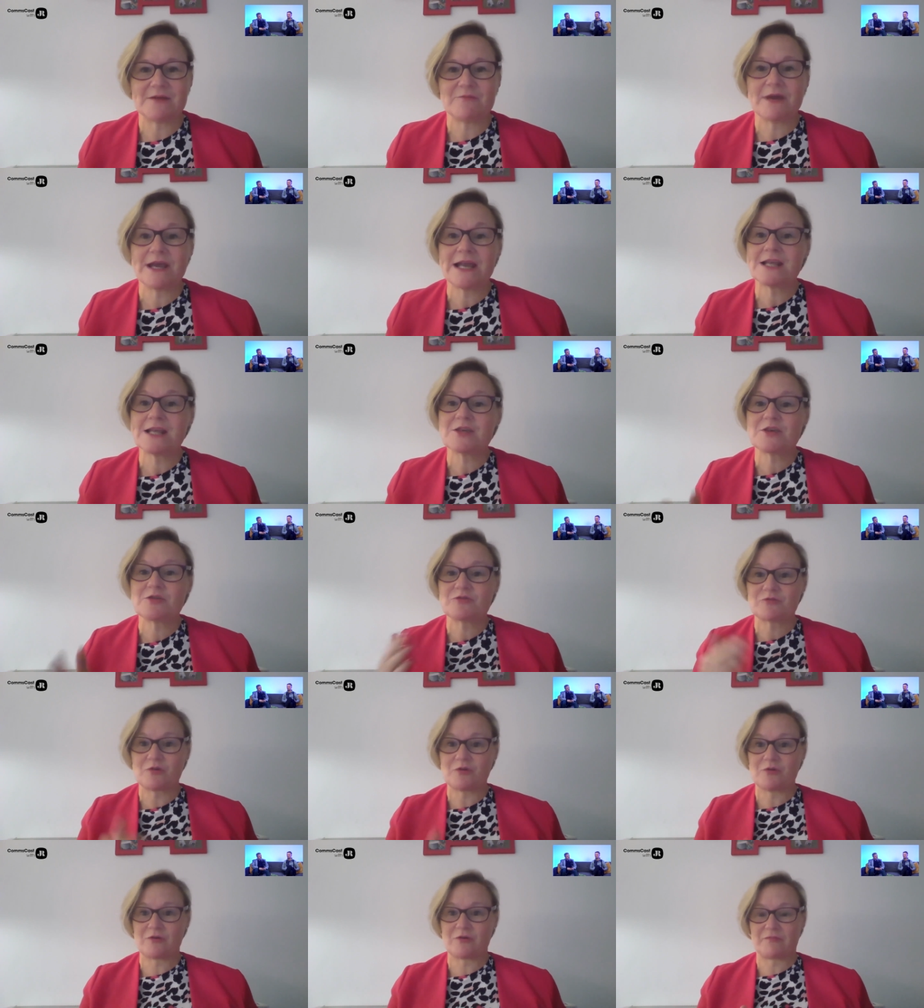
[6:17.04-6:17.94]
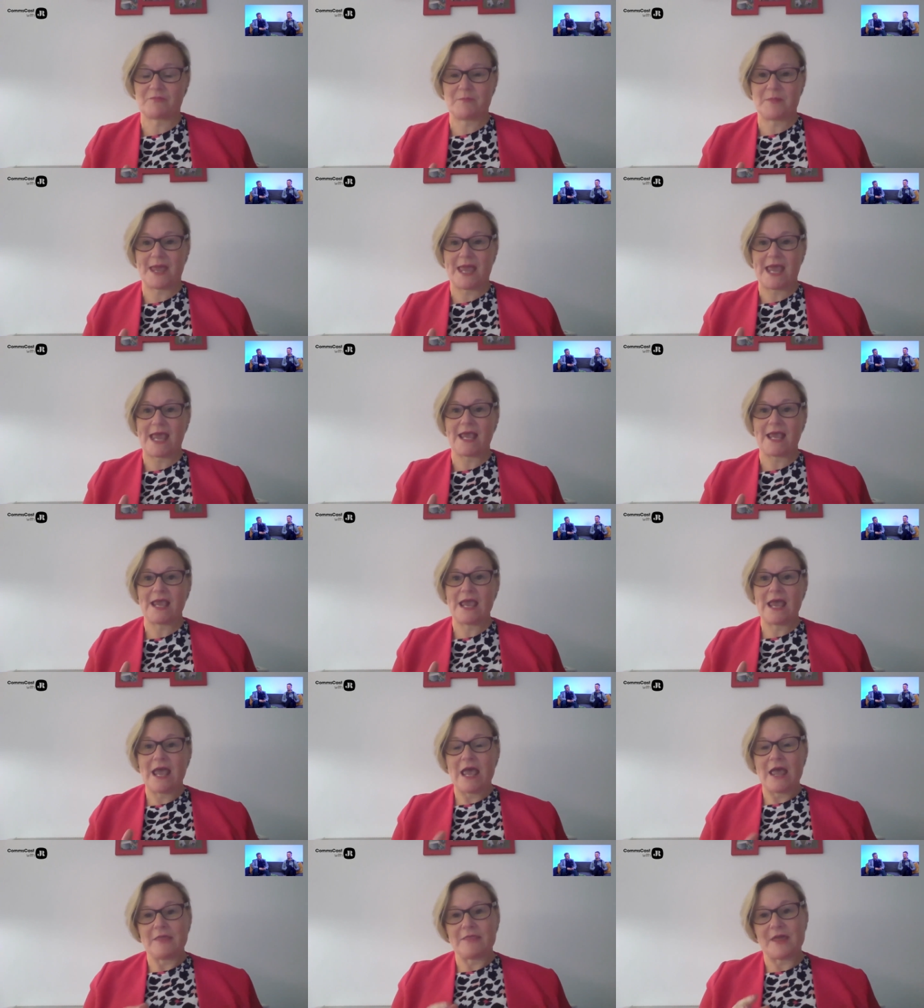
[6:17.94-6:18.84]
And it really struck me
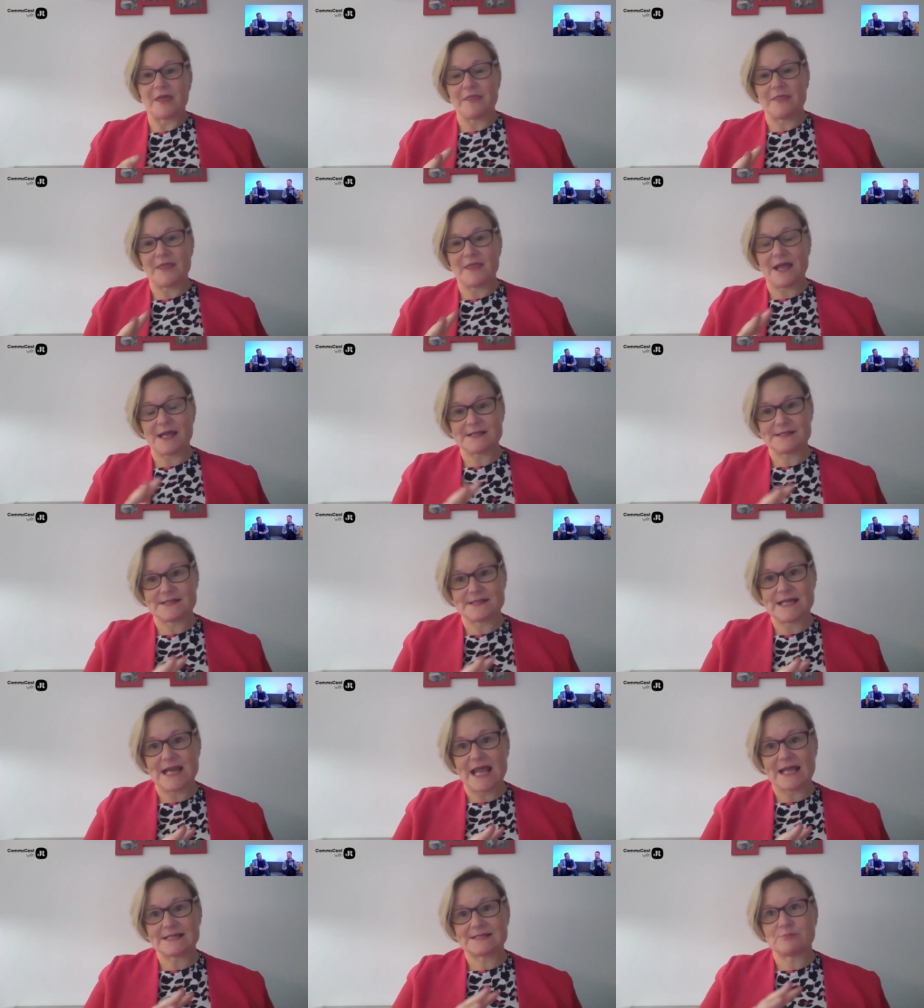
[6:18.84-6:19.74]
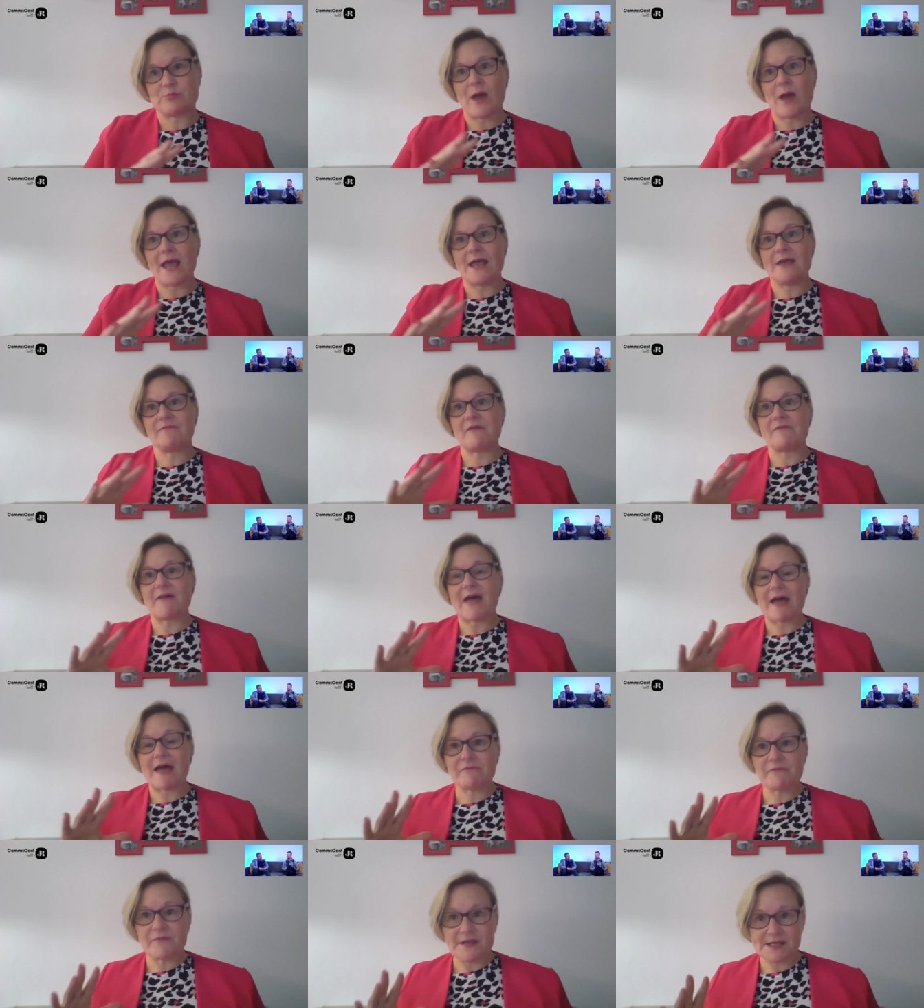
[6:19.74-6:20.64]
that that's the next wave of
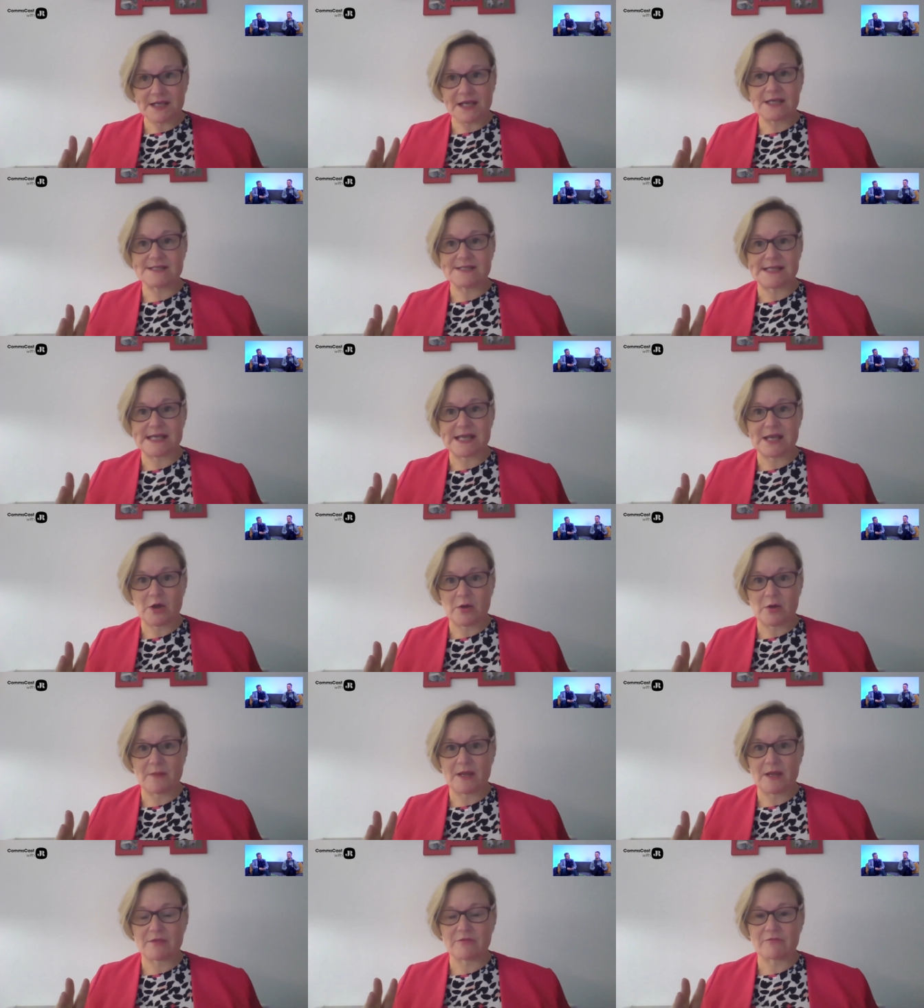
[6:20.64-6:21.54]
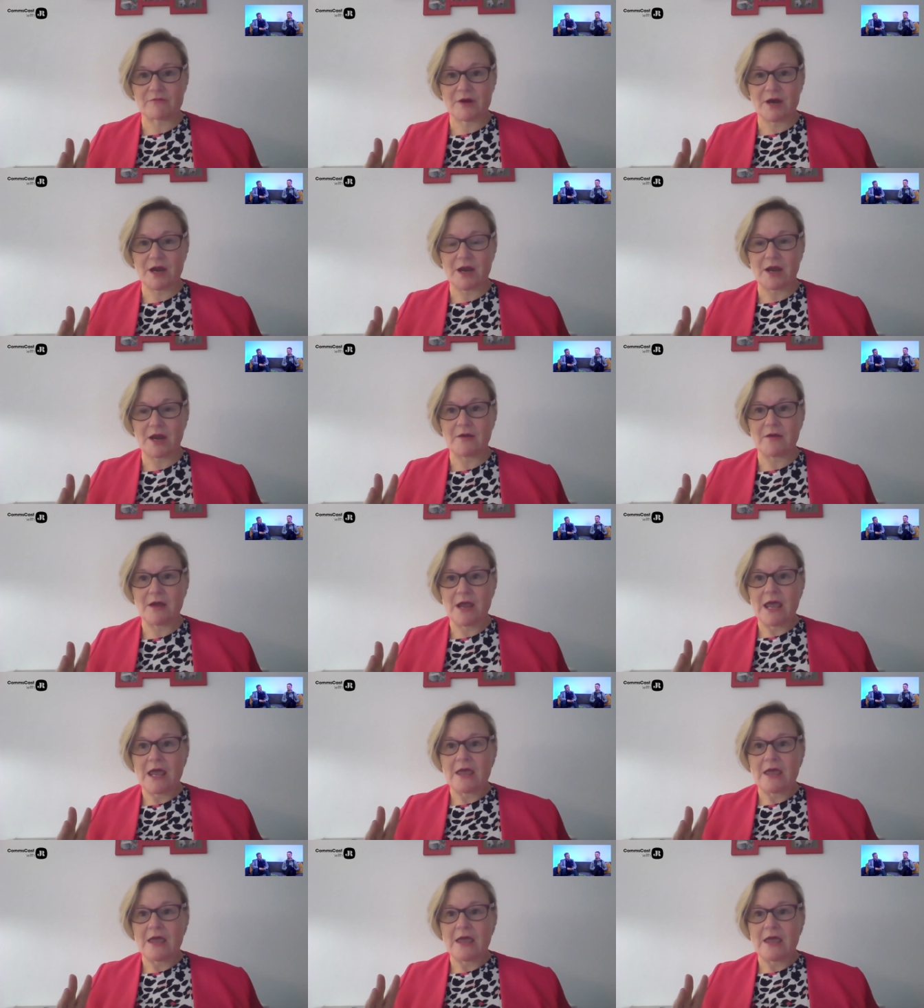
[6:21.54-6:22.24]
advocacy coming through.